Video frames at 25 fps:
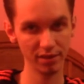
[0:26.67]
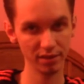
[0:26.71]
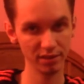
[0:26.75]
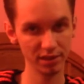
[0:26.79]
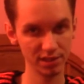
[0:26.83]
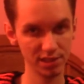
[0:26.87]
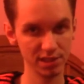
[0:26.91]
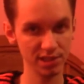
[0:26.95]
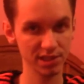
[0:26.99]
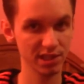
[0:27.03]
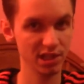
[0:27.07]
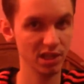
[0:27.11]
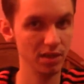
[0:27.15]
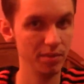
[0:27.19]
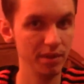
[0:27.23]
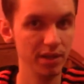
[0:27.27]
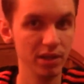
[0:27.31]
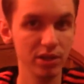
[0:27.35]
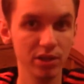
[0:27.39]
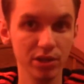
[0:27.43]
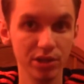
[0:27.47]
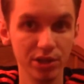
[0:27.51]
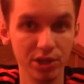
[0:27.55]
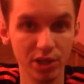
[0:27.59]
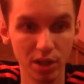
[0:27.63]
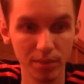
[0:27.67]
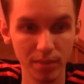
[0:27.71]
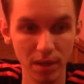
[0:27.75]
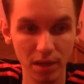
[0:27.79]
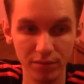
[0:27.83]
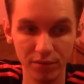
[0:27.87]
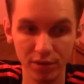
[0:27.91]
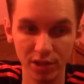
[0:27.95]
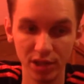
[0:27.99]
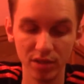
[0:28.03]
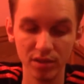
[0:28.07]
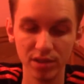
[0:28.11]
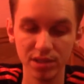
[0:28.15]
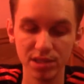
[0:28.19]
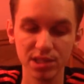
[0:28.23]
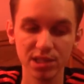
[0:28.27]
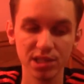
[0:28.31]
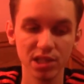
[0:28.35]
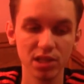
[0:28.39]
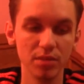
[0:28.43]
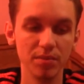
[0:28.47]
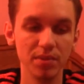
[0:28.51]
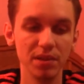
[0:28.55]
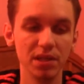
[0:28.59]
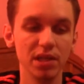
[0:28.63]
this is going to be a good Dhar Mann video. This is
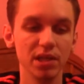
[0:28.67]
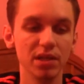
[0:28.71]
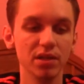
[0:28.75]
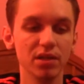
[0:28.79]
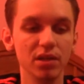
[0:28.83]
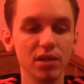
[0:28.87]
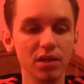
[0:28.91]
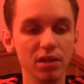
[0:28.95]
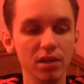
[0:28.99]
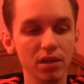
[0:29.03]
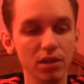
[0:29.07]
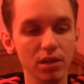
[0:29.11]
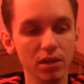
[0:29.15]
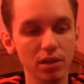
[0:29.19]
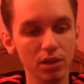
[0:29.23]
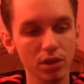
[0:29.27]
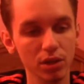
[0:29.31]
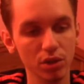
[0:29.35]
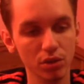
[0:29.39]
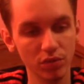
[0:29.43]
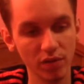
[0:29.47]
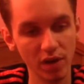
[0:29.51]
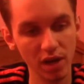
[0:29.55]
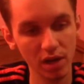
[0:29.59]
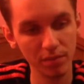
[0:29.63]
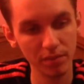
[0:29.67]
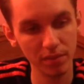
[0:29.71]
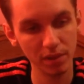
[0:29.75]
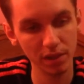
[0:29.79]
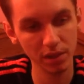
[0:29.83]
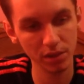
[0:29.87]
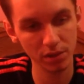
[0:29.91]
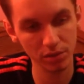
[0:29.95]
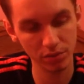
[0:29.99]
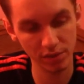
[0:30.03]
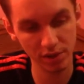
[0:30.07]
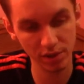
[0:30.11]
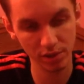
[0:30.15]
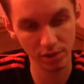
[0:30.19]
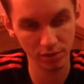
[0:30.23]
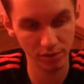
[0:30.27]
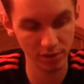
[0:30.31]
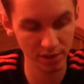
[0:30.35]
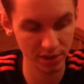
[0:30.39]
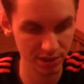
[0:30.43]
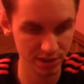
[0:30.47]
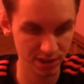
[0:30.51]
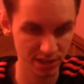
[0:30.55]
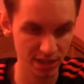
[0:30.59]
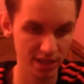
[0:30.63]
going to be Grandma
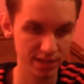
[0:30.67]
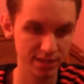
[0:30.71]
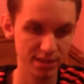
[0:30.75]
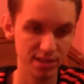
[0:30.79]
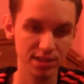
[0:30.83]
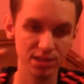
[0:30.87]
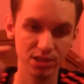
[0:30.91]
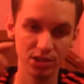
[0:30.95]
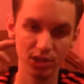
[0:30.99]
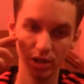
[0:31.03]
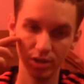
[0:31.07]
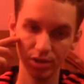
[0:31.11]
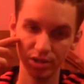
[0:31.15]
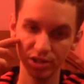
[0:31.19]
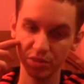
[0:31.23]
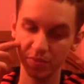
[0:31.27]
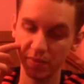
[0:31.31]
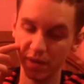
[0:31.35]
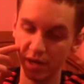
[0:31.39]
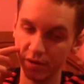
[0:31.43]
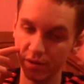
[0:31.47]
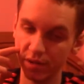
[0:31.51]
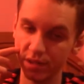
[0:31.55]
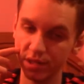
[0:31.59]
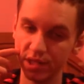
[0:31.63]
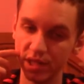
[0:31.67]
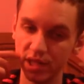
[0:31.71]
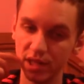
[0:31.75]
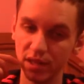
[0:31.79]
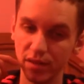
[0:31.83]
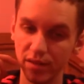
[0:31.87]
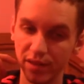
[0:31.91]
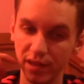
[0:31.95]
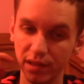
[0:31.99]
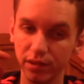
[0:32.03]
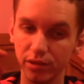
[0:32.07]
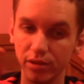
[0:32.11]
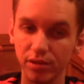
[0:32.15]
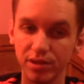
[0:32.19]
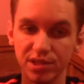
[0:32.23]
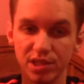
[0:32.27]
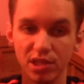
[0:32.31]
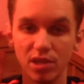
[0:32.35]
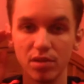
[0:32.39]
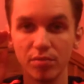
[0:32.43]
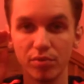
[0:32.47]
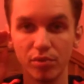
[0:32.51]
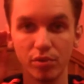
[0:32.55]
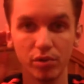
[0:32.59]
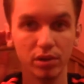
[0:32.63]
criticizes daughter's parenting, then learns an
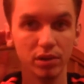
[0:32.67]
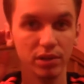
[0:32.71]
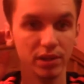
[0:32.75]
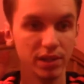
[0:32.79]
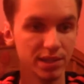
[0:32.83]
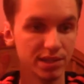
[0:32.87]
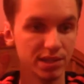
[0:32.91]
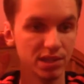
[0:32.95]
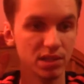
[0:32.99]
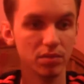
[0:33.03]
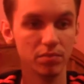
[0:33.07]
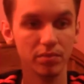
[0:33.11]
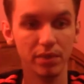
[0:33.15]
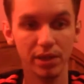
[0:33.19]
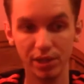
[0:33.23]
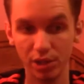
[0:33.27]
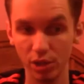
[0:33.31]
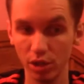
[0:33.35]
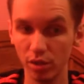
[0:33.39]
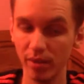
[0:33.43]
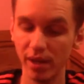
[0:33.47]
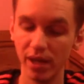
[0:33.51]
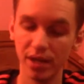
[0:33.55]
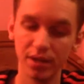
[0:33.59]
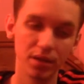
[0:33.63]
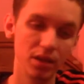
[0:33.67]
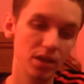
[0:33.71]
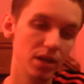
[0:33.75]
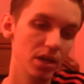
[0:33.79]
important lesson by Dhar Mann.